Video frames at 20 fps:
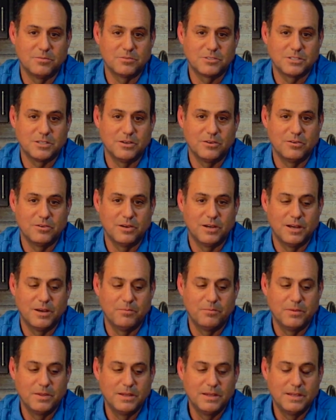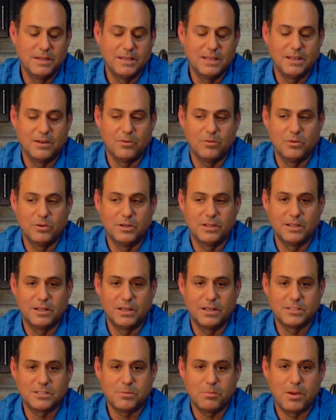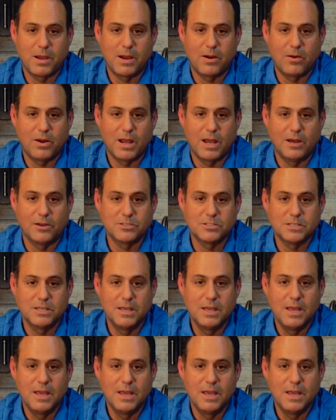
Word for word: So um, it really is a powerhouse.